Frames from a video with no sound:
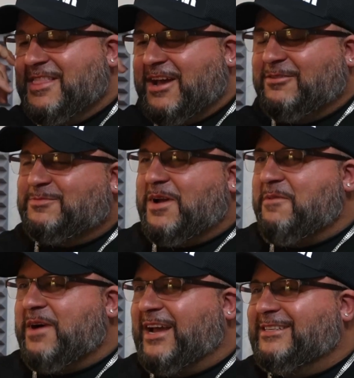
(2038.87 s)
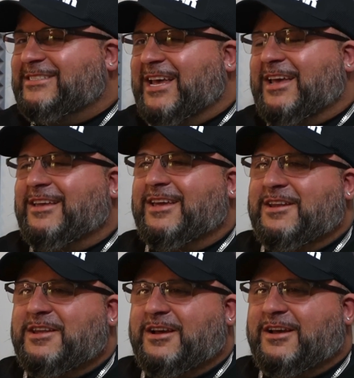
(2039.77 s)
was my mindset.
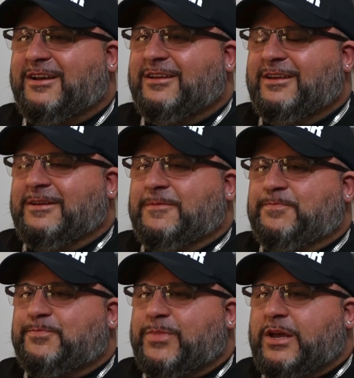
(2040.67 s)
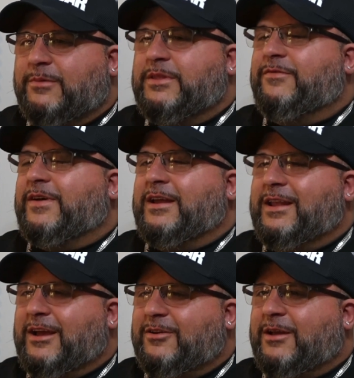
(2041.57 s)
And, come to find
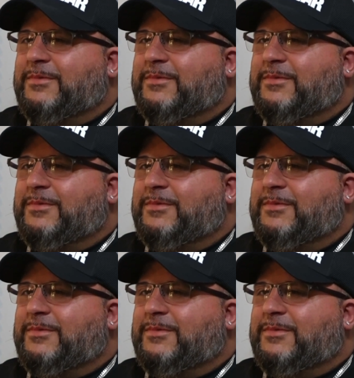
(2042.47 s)
out, I'm the